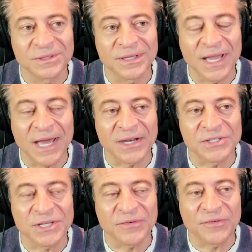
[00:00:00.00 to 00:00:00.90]
the
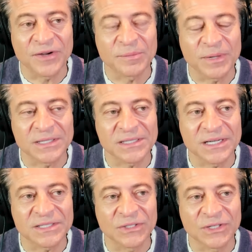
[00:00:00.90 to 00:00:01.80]
adage that a friend of mine
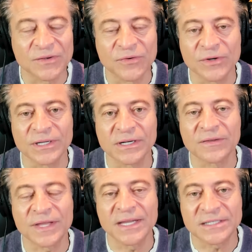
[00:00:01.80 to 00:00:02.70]
says, looking for a needle
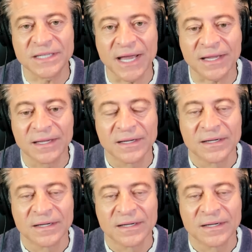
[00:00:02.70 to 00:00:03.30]
in the haystack,